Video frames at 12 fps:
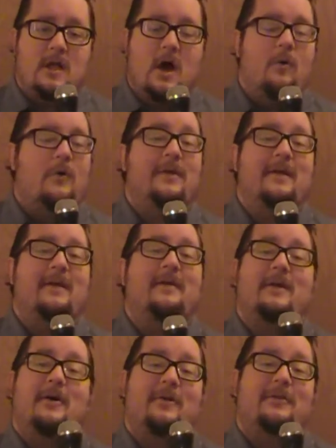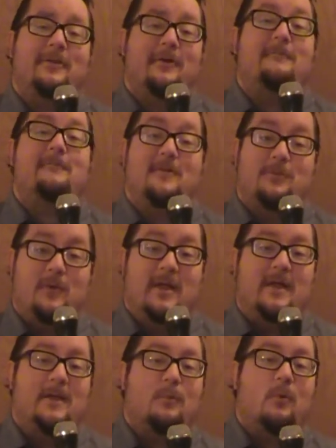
going going into their fifth week at number